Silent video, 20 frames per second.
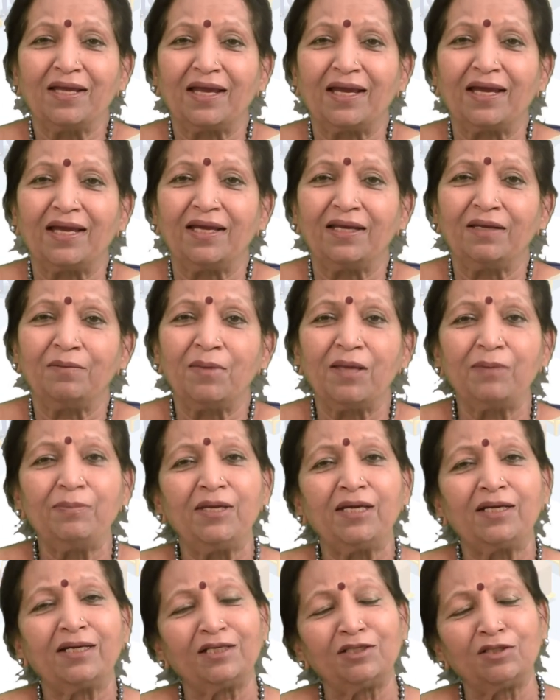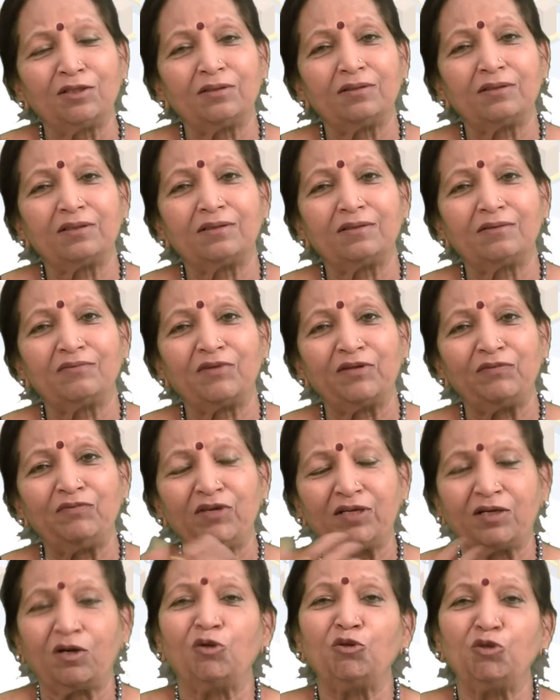and maybe when
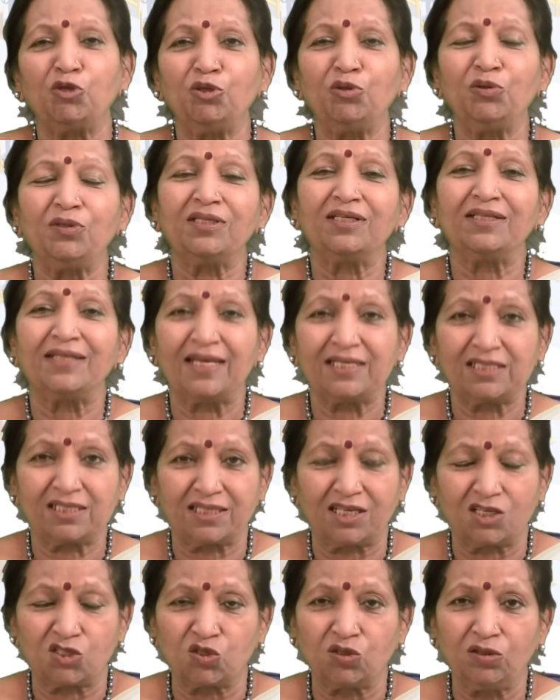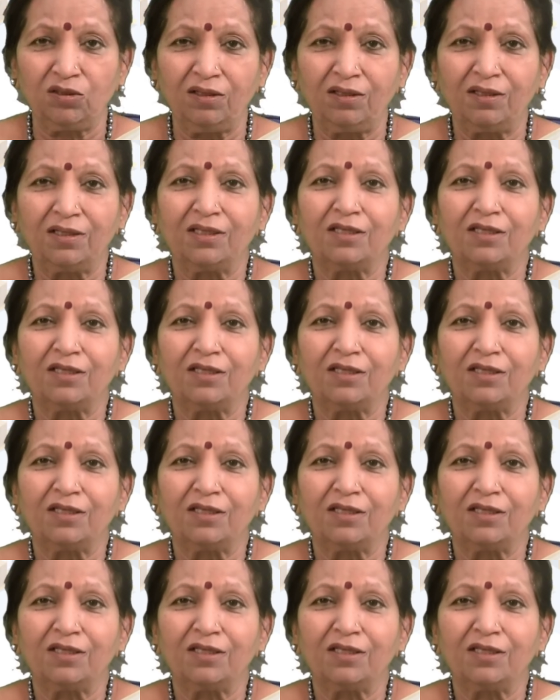we continue in the next session,